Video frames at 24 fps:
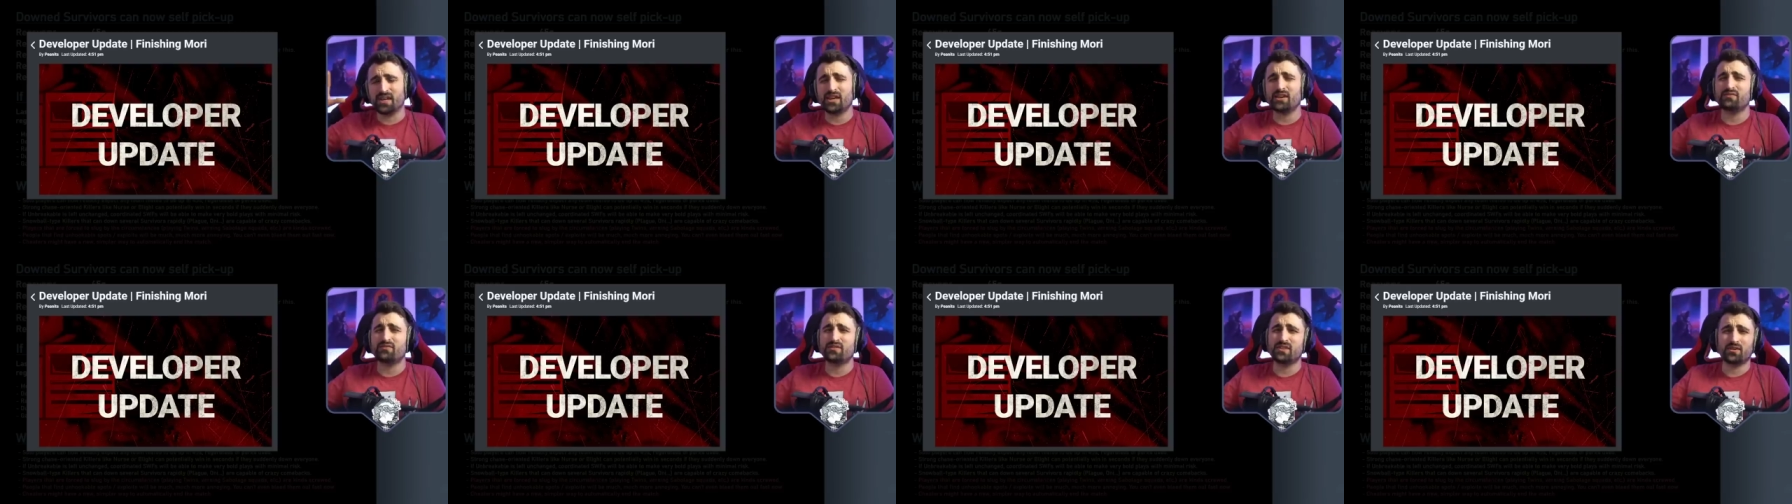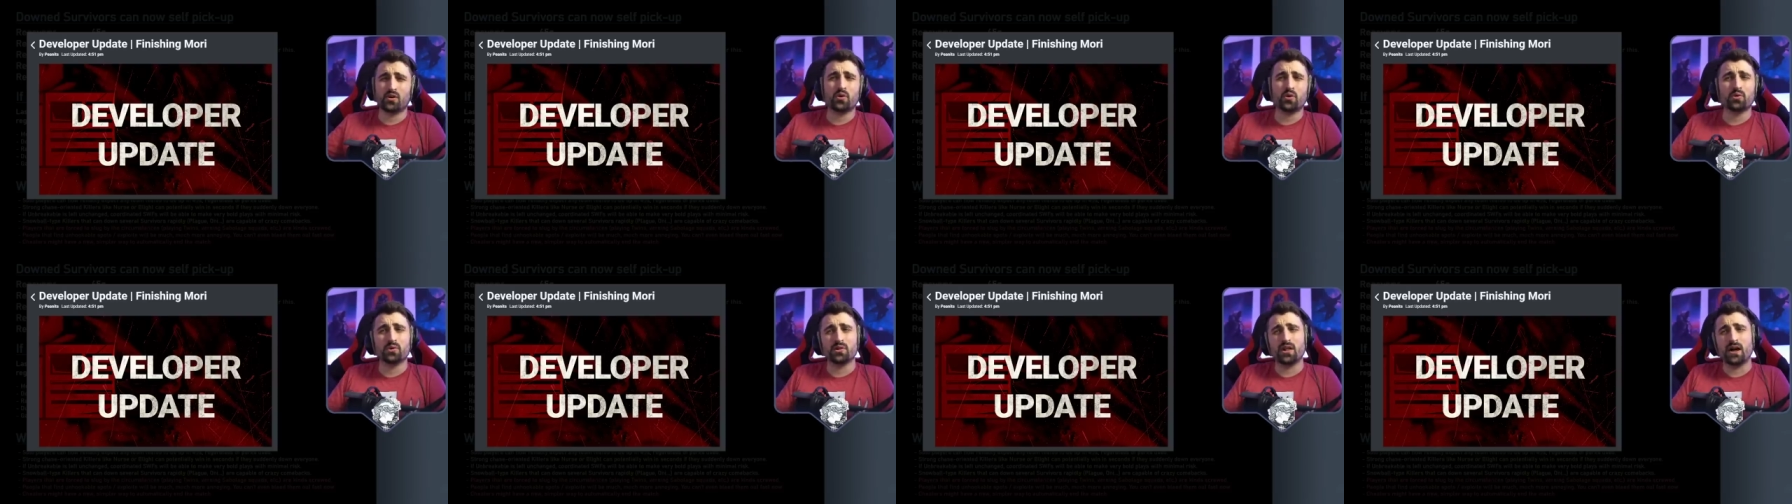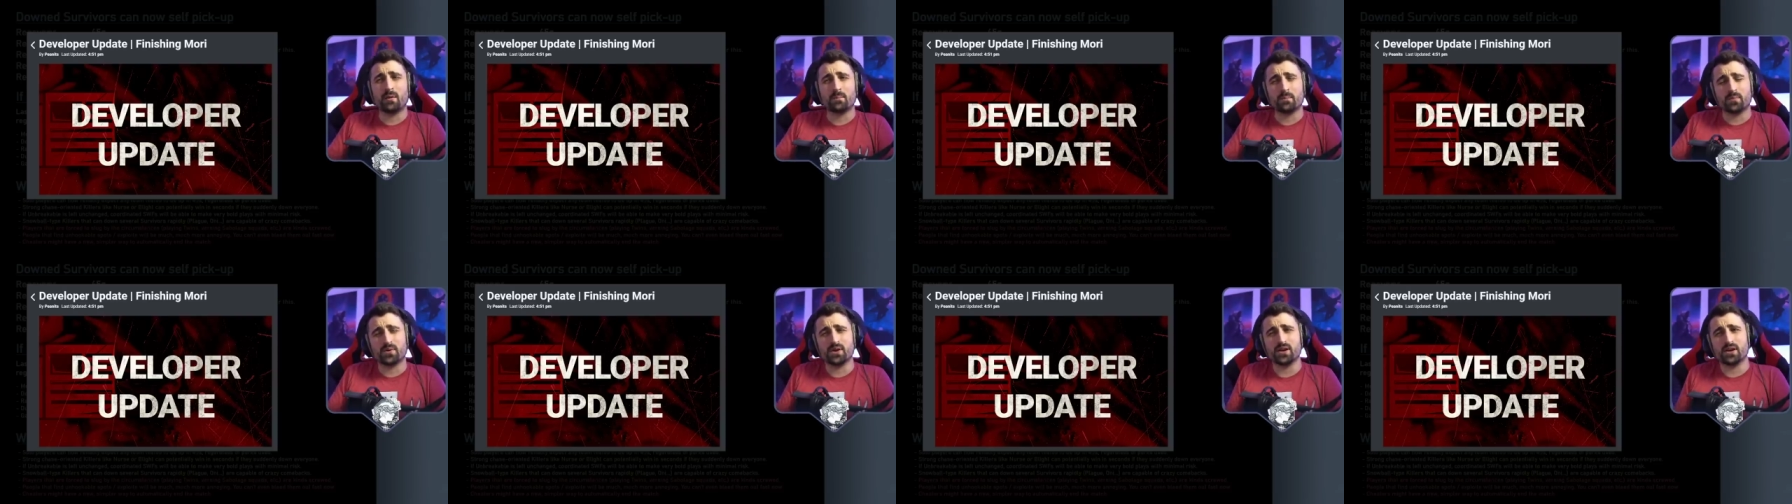if the whole
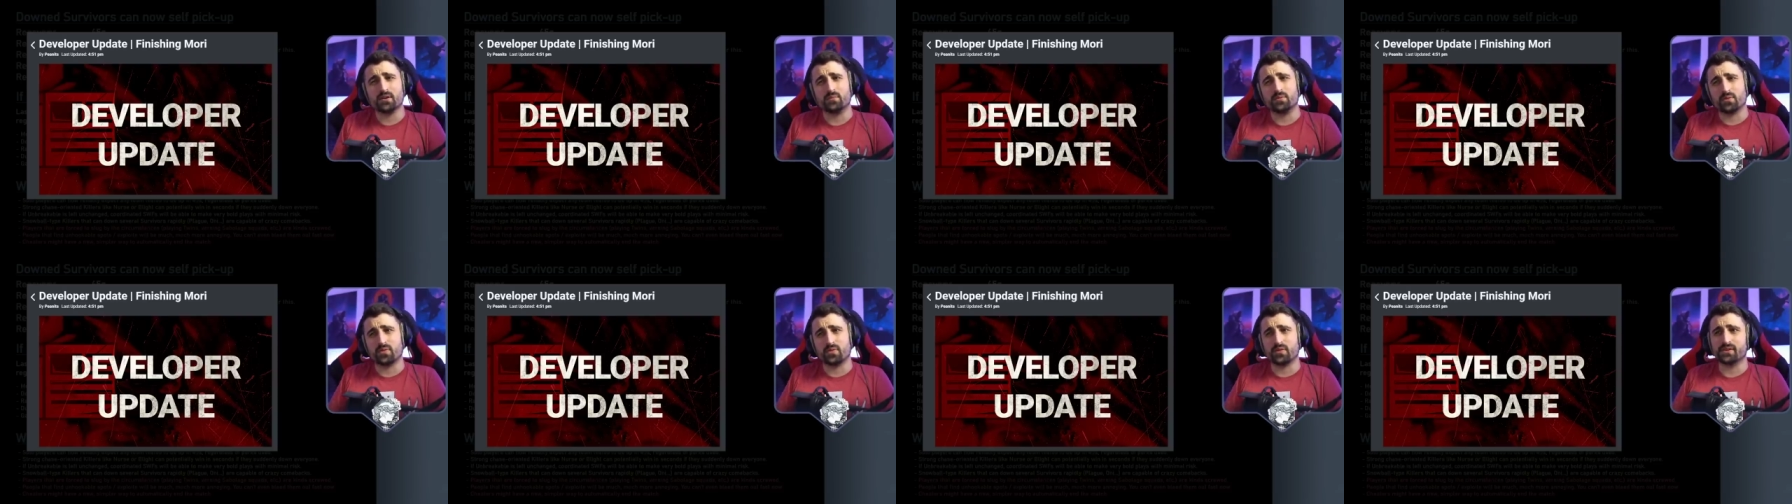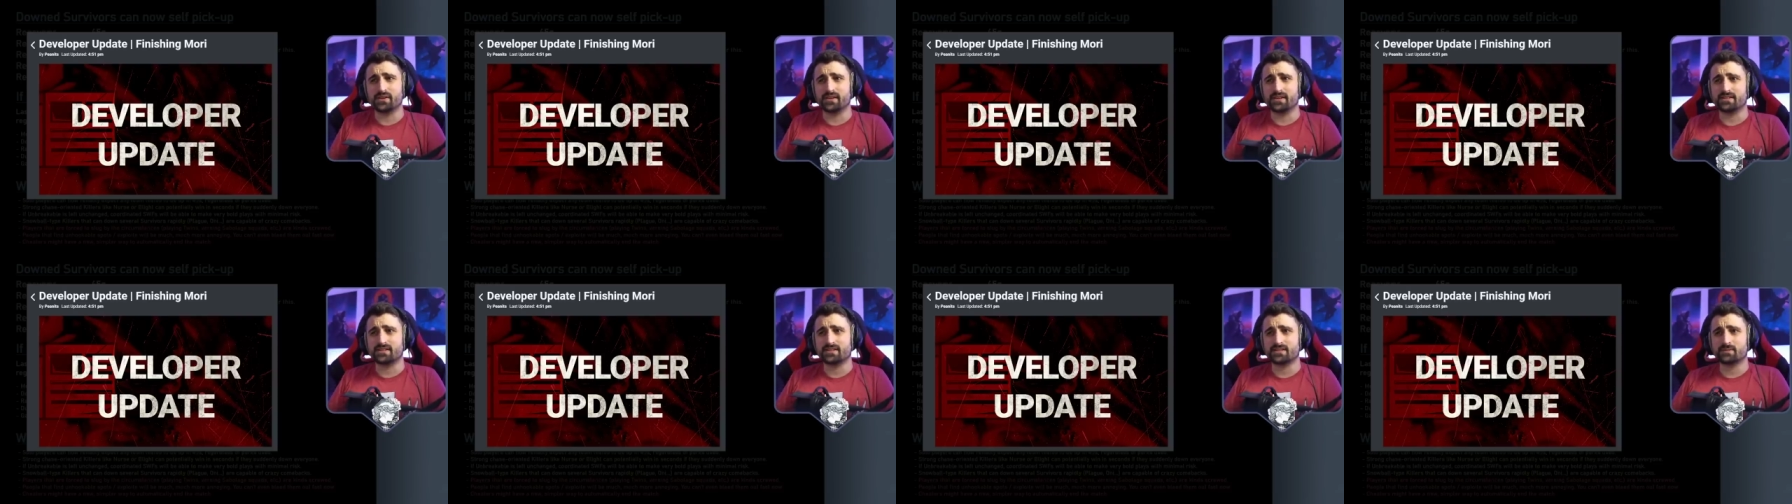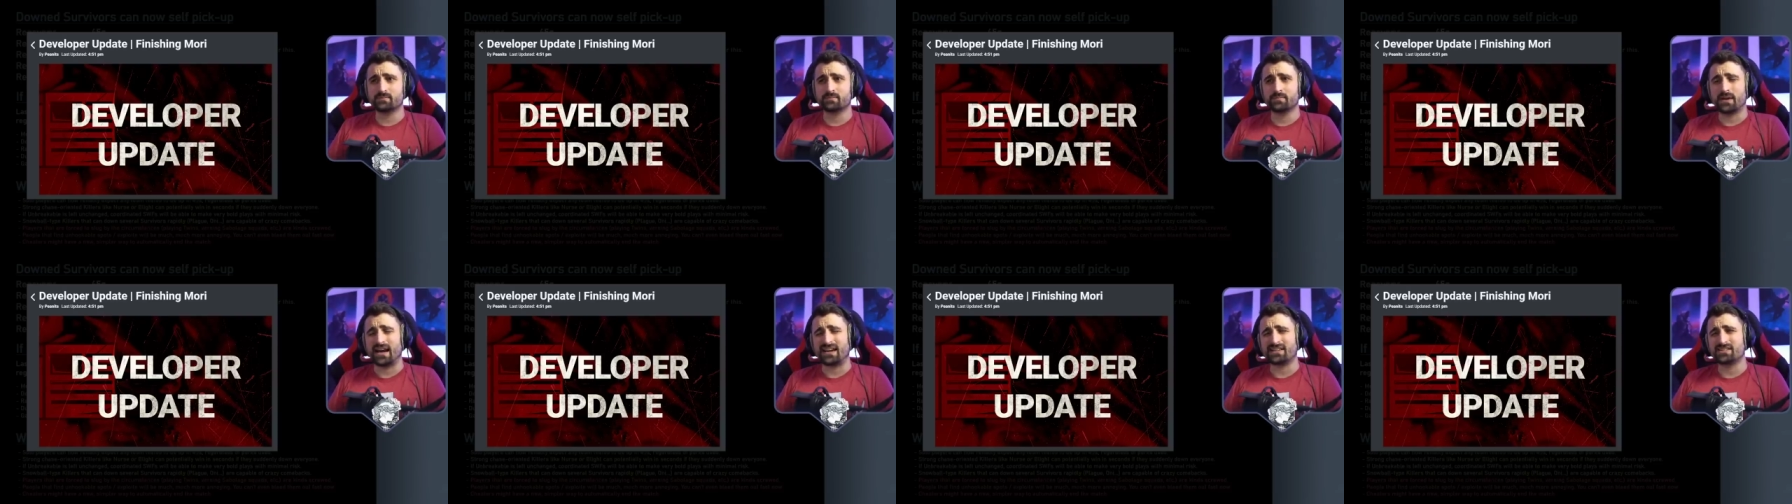unbreakable thing gets
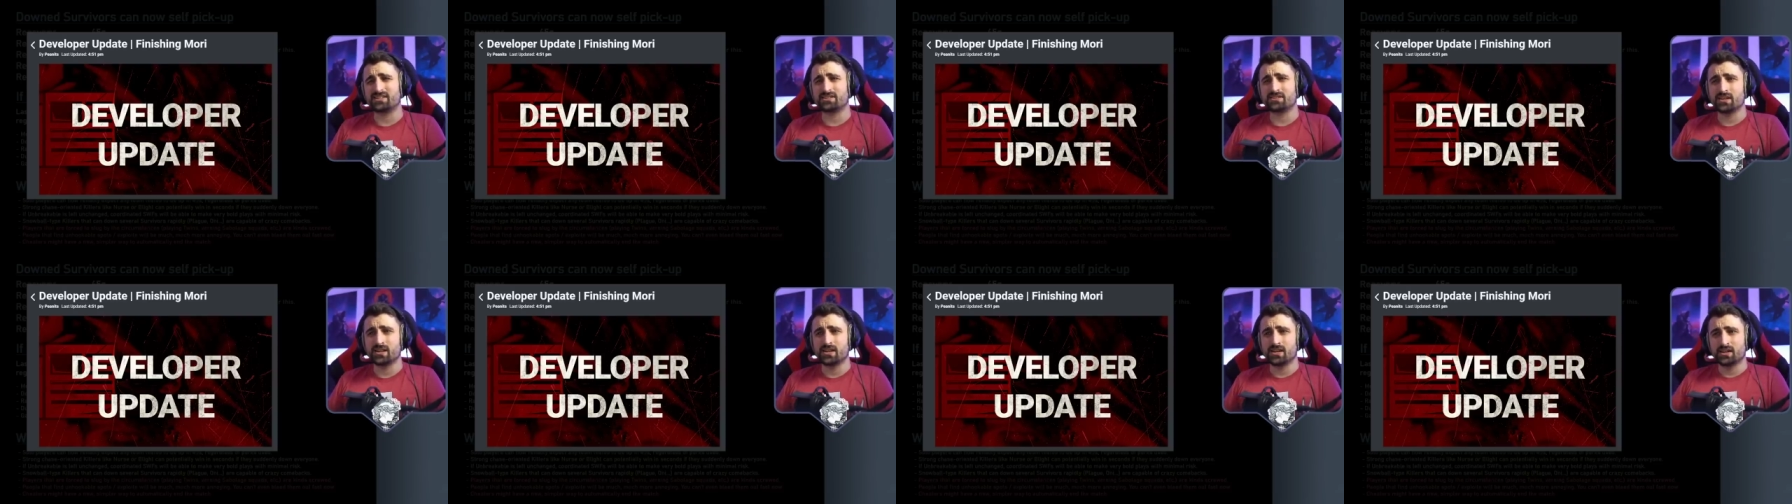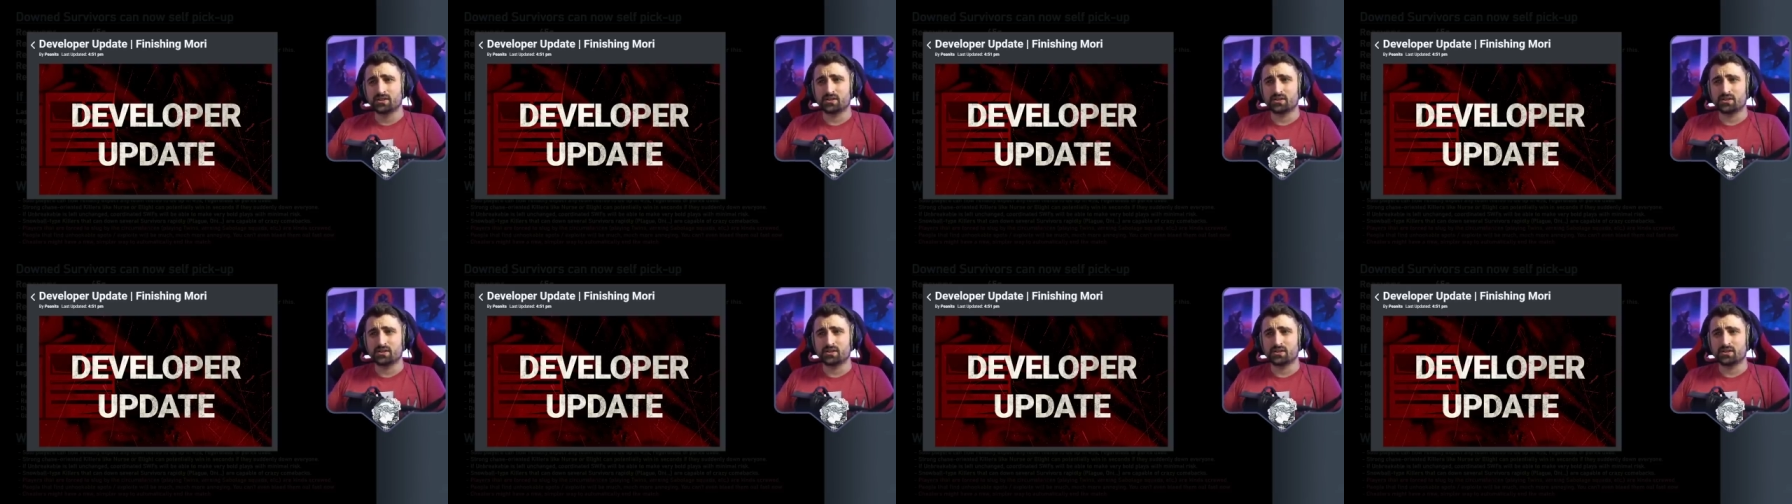patched